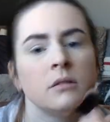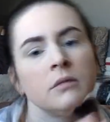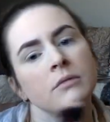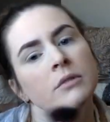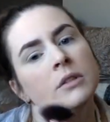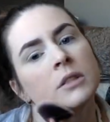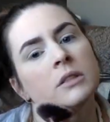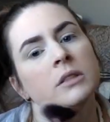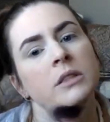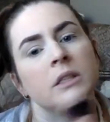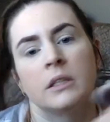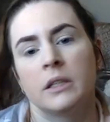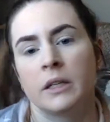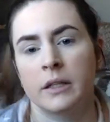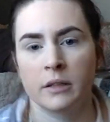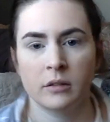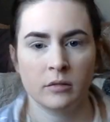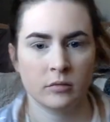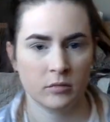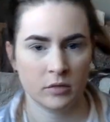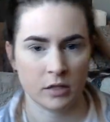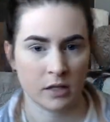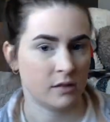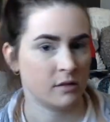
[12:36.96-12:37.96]
really like
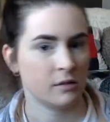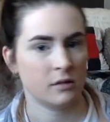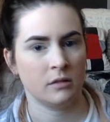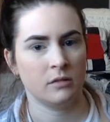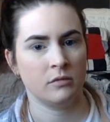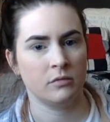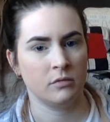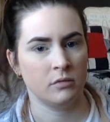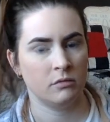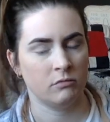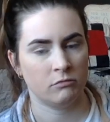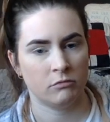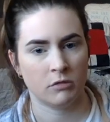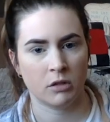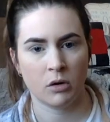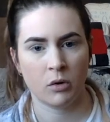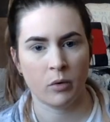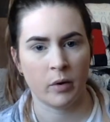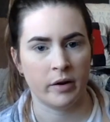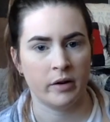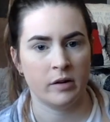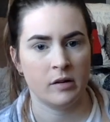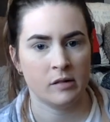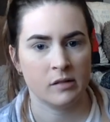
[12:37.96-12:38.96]
doesn't
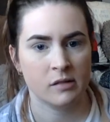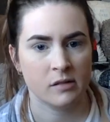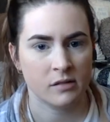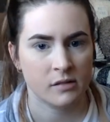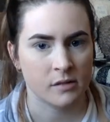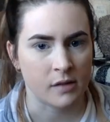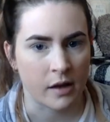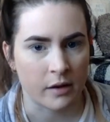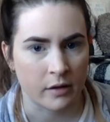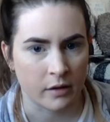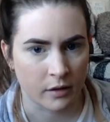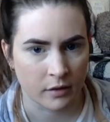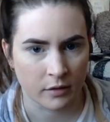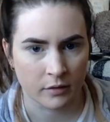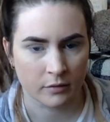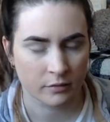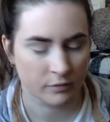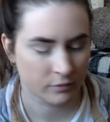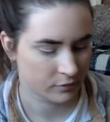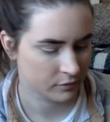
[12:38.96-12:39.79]
require setting.